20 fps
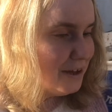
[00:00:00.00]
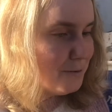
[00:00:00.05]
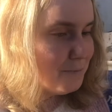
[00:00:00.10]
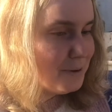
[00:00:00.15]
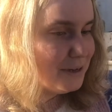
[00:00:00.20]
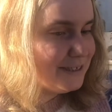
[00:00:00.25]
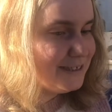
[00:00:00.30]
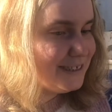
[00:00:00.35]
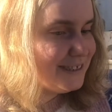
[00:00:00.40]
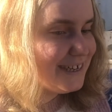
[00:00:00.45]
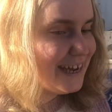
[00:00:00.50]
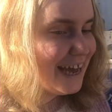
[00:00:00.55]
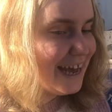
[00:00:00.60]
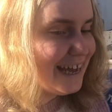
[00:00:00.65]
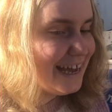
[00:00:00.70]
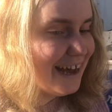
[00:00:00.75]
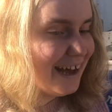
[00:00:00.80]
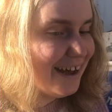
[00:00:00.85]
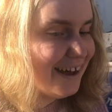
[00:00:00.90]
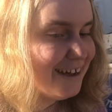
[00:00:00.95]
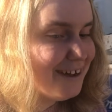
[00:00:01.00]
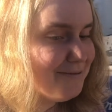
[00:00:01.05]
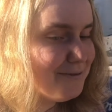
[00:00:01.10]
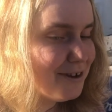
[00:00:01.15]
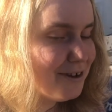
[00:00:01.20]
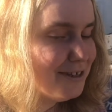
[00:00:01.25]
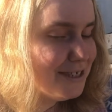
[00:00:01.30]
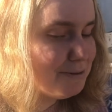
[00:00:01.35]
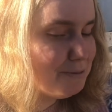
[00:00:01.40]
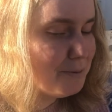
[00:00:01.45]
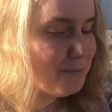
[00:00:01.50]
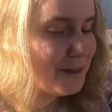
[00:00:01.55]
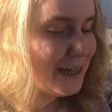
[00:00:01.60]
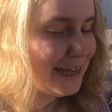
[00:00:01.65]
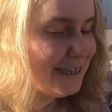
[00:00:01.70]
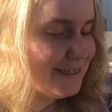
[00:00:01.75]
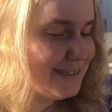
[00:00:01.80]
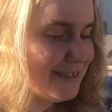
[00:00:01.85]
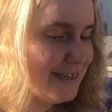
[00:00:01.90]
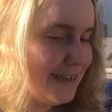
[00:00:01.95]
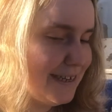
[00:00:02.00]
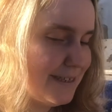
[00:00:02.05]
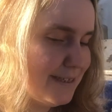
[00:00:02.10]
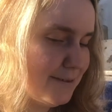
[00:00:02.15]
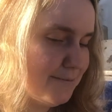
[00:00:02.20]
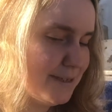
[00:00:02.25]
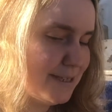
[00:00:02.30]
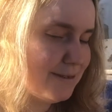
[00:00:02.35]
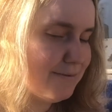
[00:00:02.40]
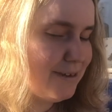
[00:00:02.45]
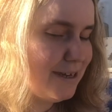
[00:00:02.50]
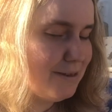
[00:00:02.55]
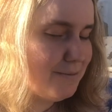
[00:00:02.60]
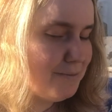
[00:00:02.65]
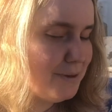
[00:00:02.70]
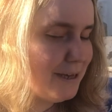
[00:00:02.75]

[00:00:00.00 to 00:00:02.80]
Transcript: But today I'm going to be planting some sweet